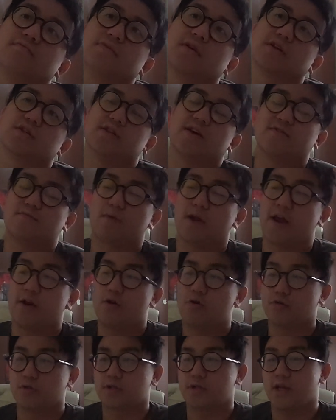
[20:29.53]
I just have plain
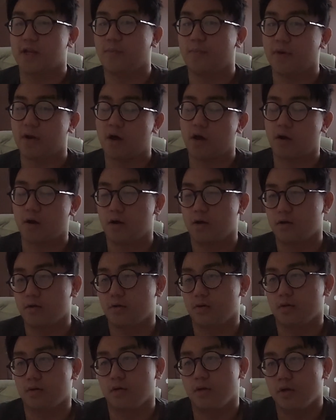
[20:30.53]
oats and a banana
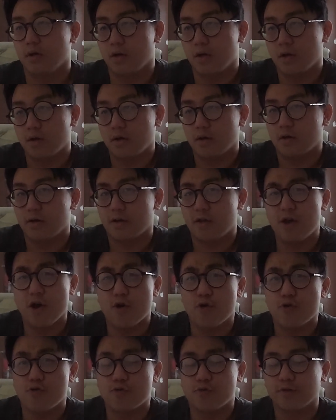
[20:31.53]

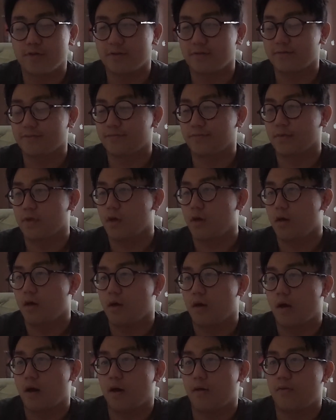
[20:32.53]
yo,
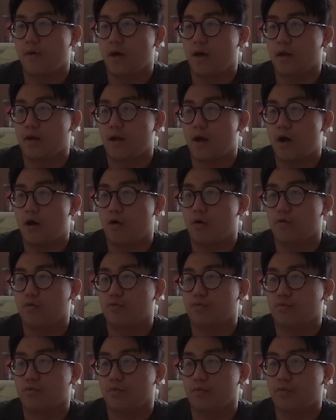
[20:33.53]
and then
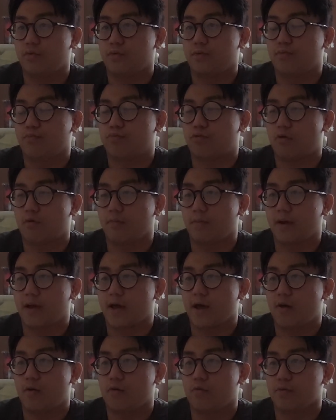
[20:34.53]
I'll probably
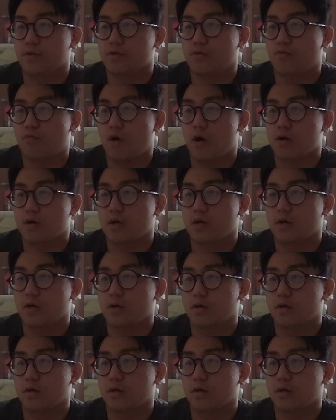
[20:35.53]
go with some work.